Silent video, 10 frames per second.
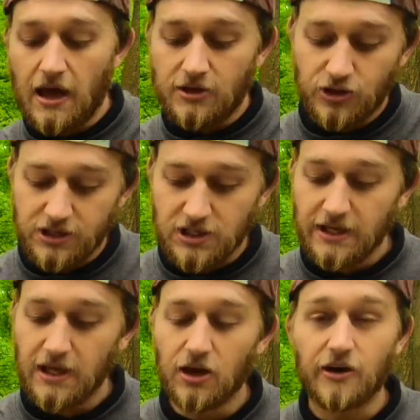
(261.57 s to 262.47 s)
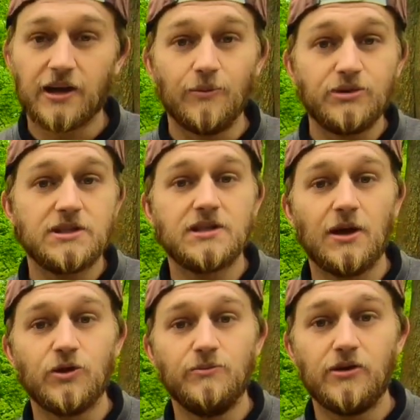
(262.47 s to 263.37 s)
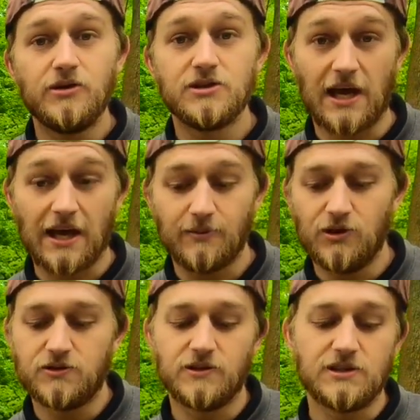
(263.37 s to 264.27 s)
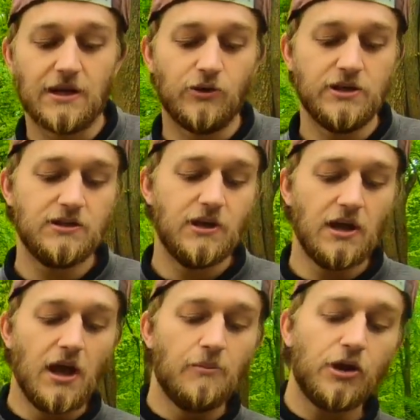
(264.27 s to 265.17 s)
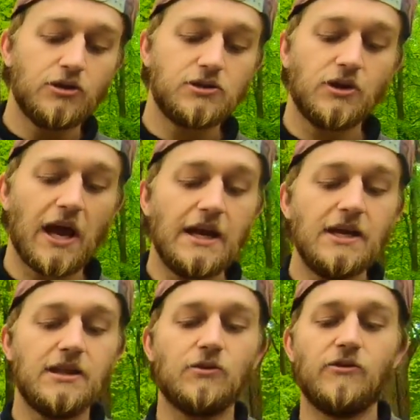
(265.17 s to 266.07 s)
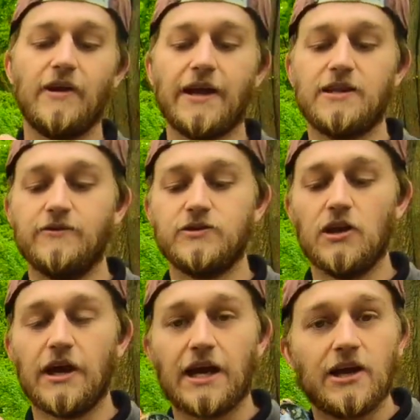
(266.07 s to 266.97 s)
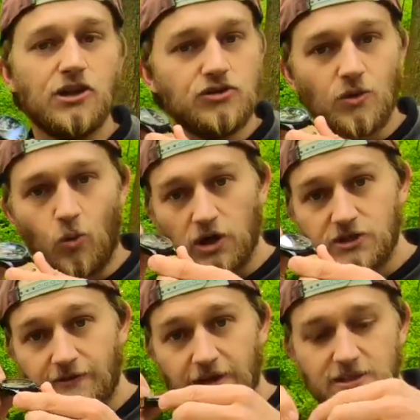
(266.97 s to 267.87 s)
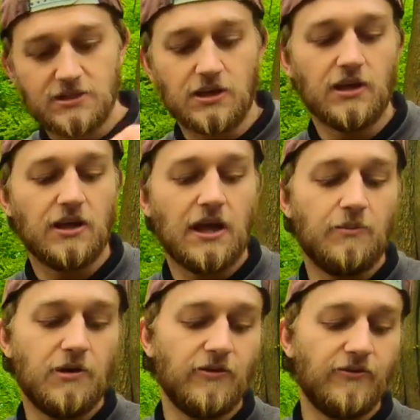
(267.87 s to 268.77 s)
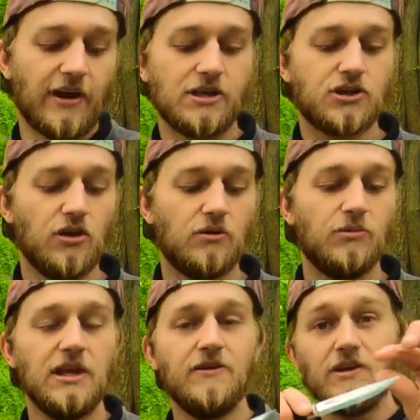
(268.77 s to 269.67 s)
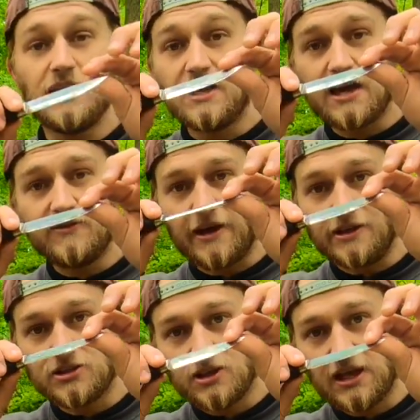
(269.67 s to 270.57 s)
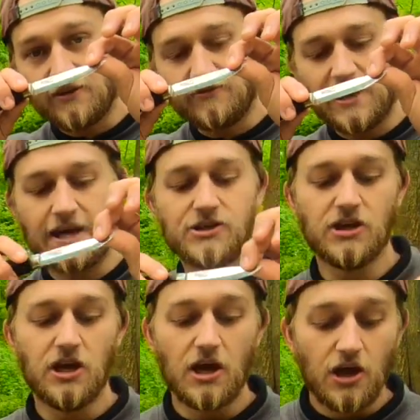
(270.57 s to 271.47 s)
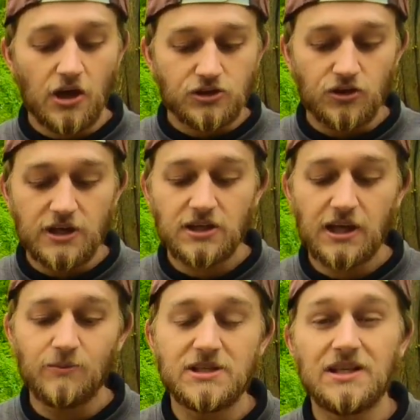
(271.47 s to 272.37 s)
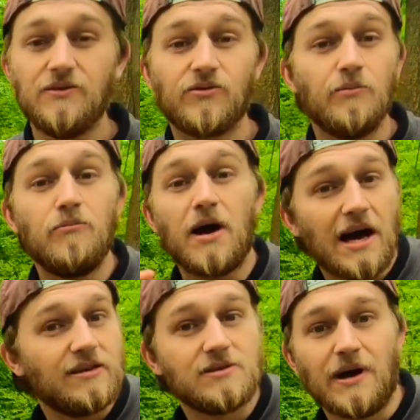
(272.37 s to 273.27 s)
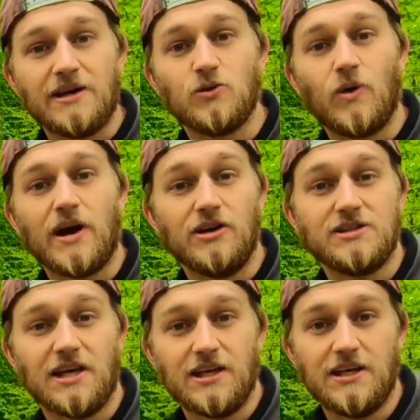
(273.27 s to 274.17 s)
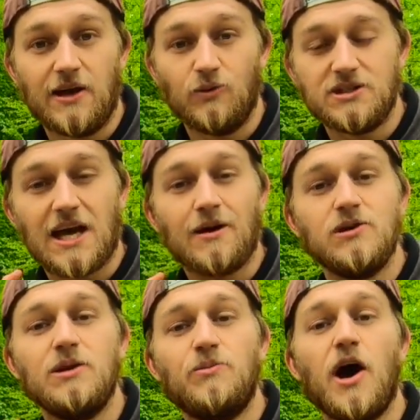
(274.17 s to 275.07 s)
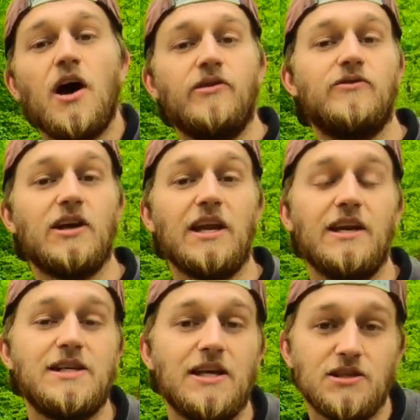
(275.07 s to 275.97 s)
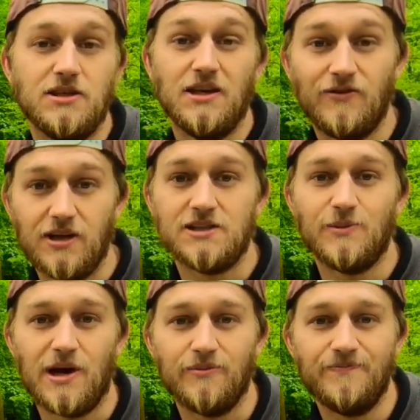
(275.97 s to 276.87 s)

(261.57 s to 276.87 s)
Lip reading: Traditionally, a lot of compasses come with mirrors, so that can be used for the same reason. But also anything reflective. So like I could use a watch face to get a bit of a flash going, but even a knife edge can get a flash. So these can be seen from miles and miles away on a sunny day, which is absolutely perfect for getting attention if you need some help.